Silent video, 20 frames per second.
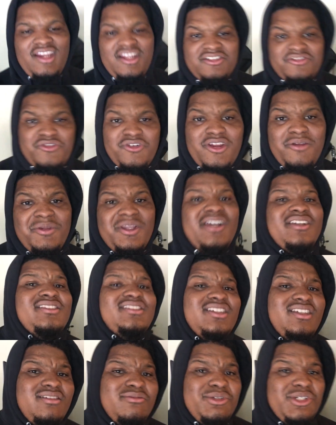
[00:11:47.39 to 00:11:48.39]
Next frame y'all
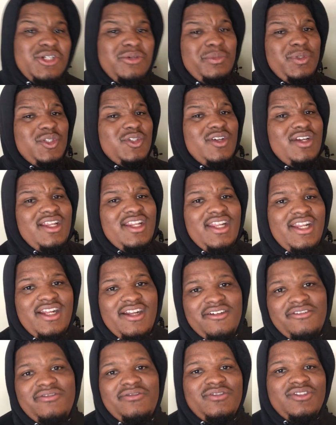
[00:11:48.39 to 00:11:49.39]
see, we're gonna be trying it
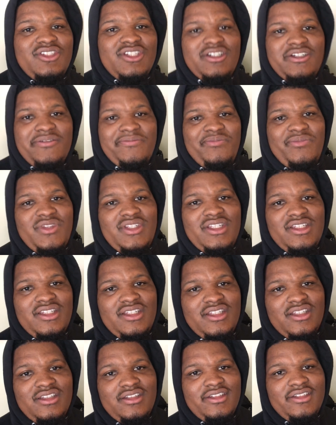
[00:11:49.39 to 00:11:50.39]
out. So,
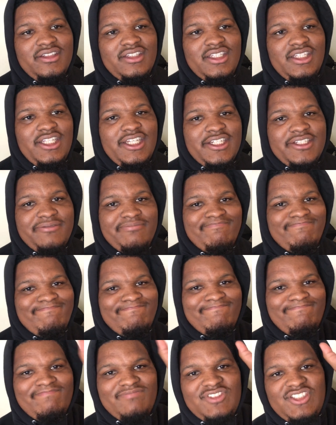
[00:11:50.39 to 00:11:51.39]
uh, good luck
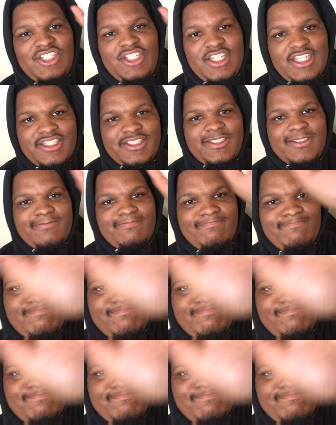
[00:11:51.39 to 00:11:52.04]
to us.